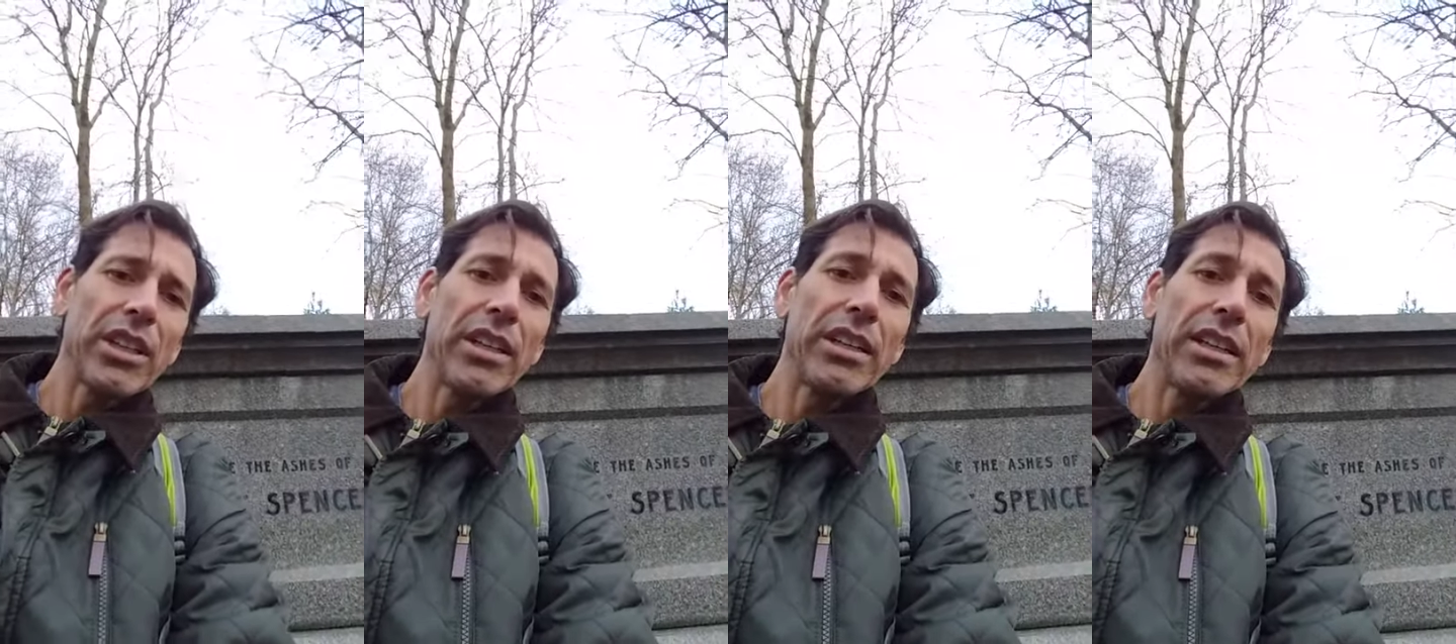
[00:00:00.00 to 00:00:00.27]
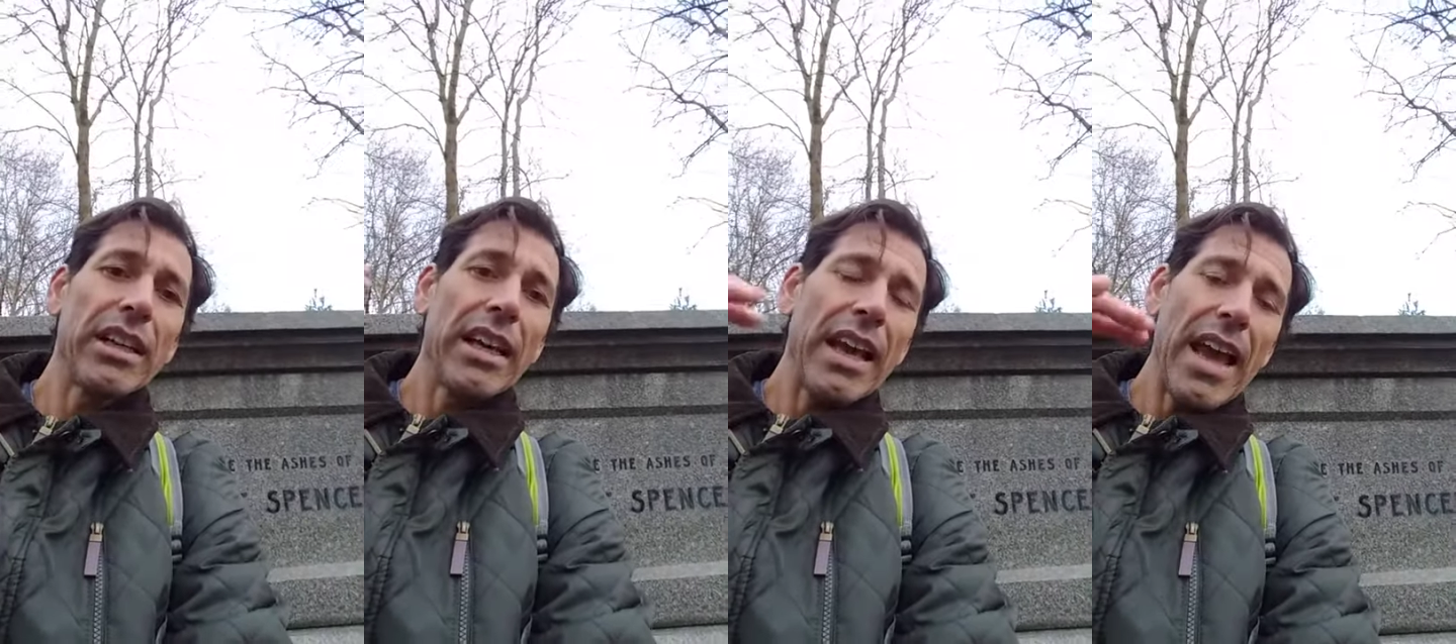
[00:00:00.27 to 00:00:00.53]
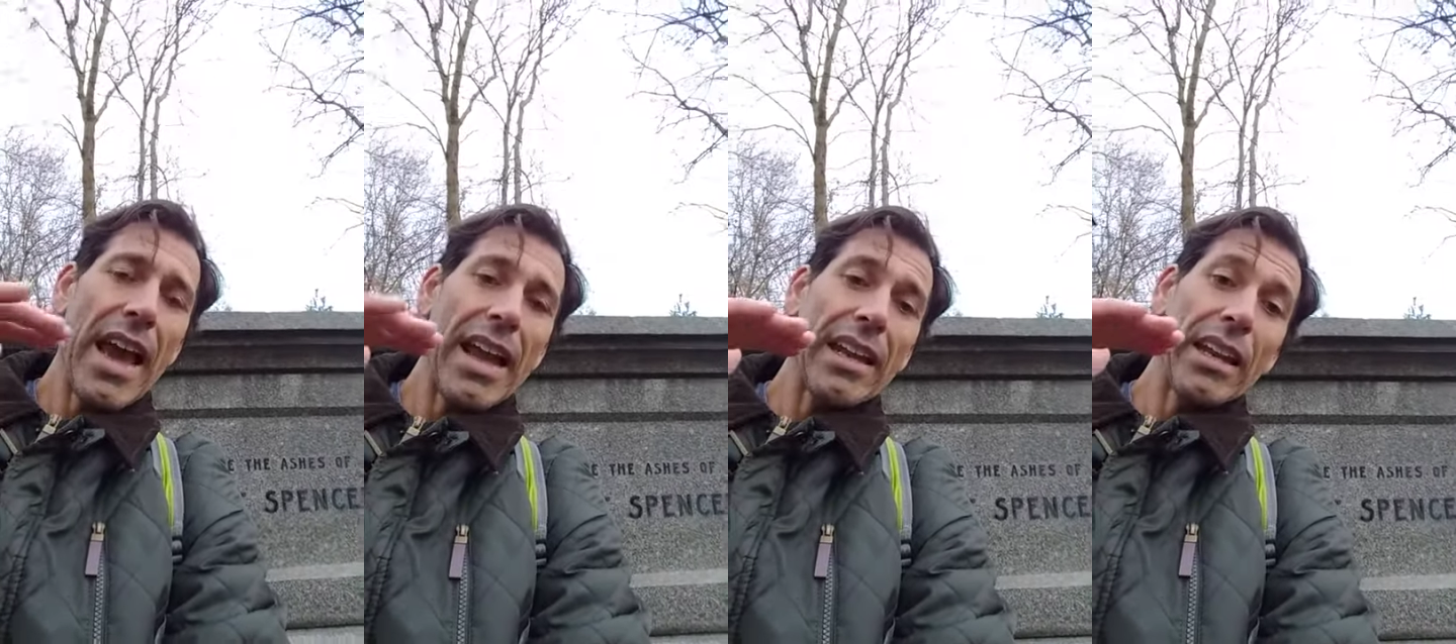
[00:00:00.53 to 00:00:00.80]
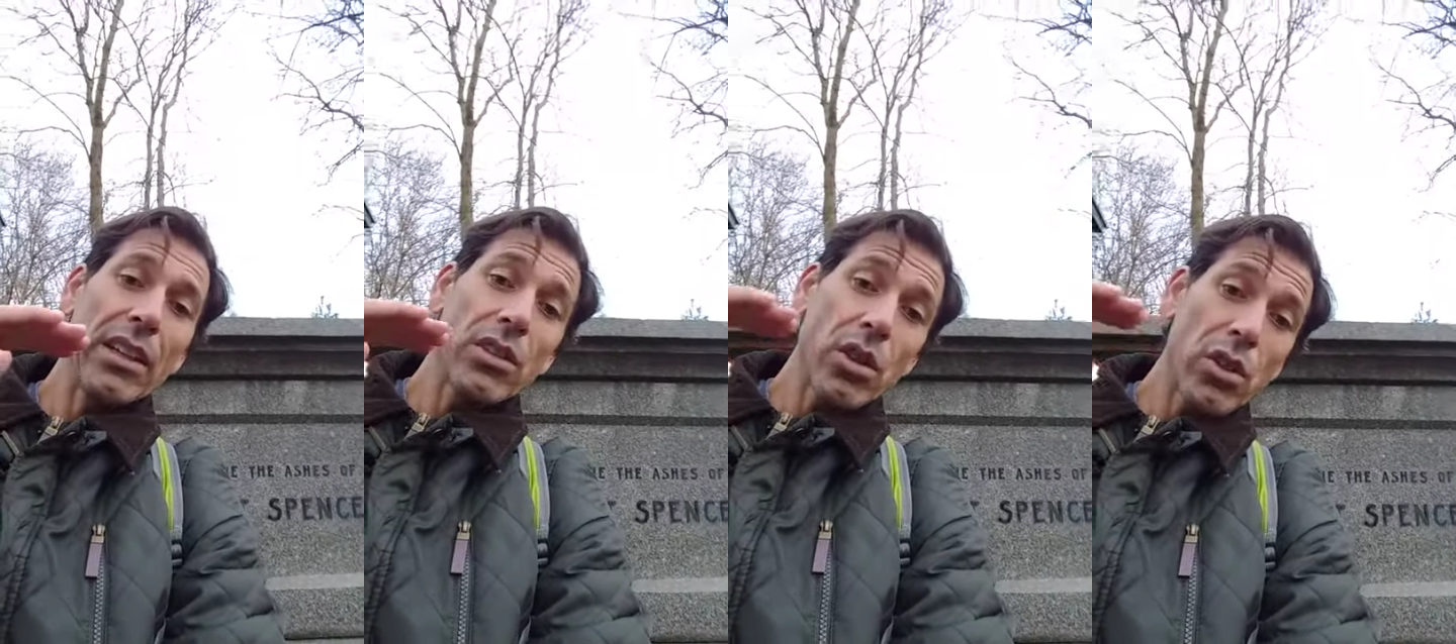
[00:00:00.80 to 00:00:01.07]
that greatly
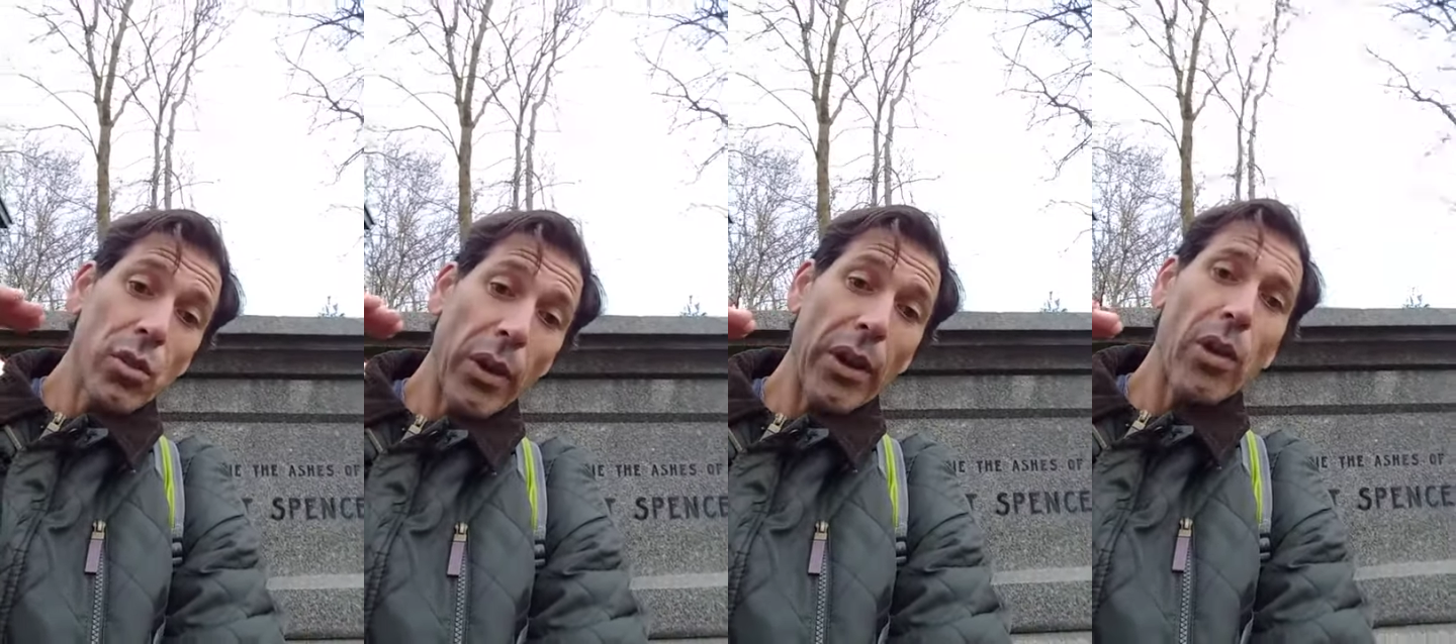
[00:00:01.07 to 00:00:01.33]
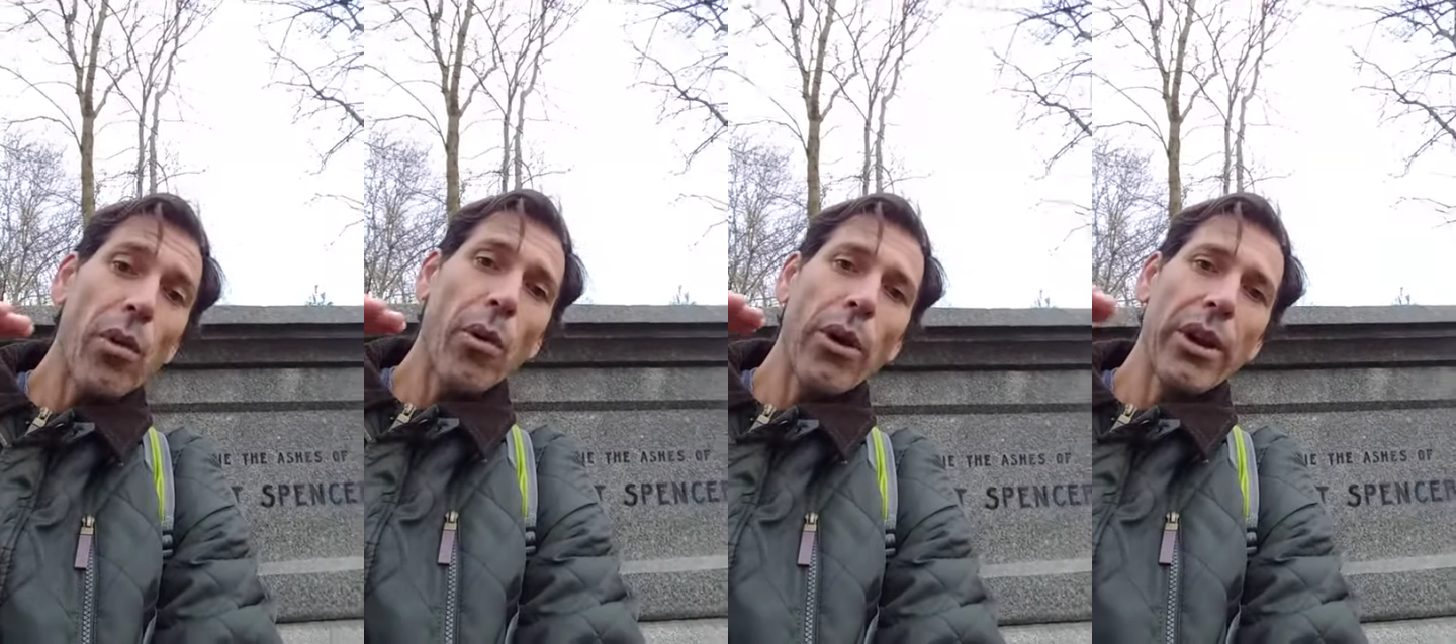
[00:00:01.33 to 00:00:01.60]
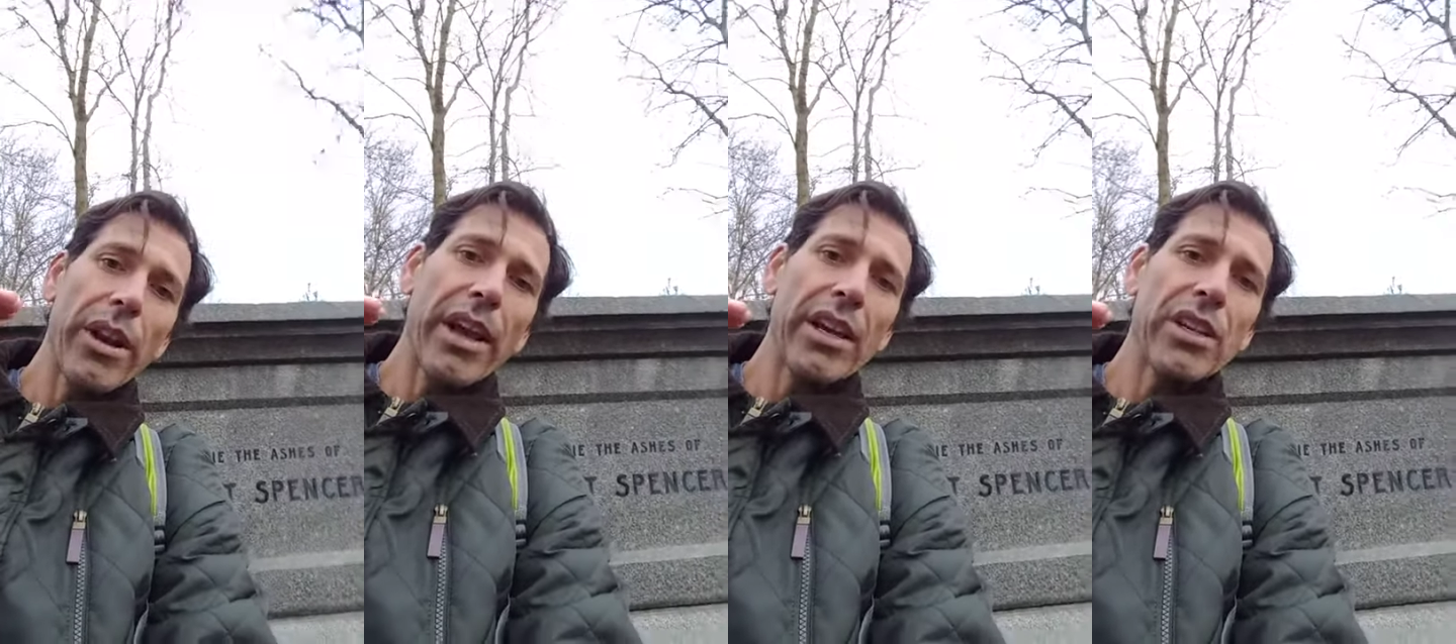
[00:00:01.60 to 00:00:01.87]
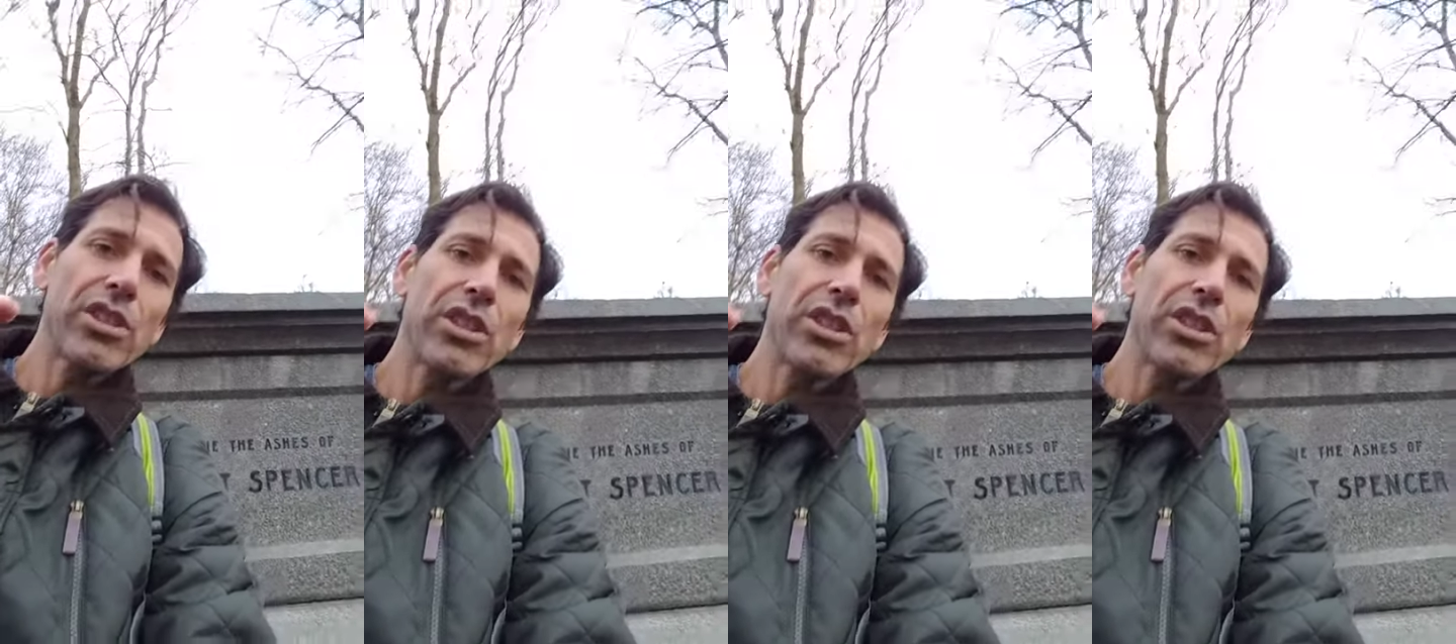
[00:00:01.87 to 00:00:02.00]
help society,